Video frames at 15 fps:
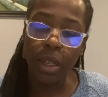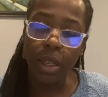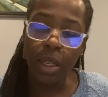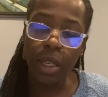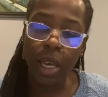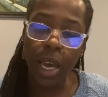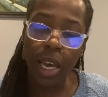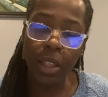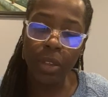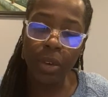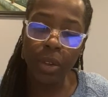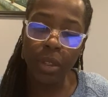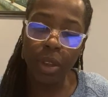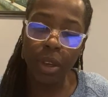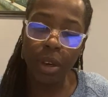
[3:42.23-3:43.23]

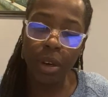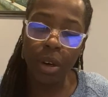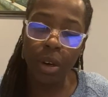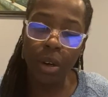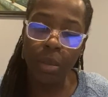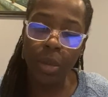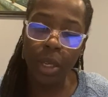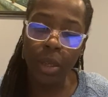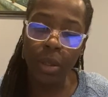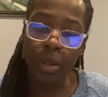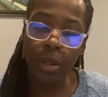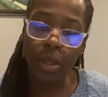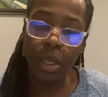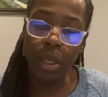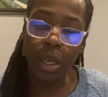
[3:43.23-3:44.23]
gathered their armies
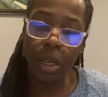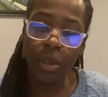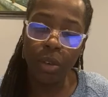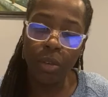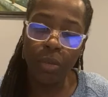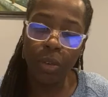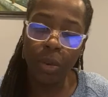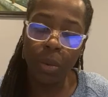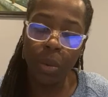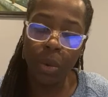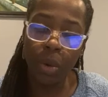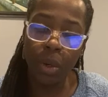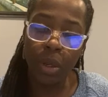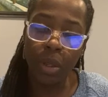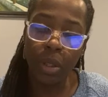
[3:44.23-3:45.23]
together for
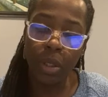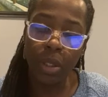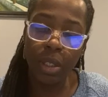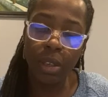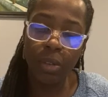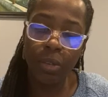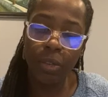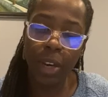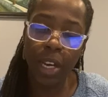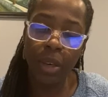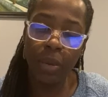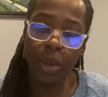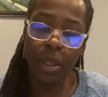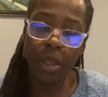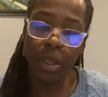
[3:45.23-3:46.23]
war to fight
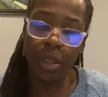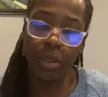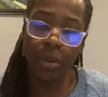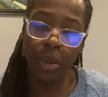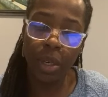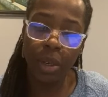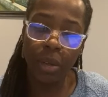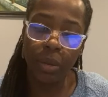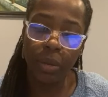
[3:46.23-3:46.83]
with Israel.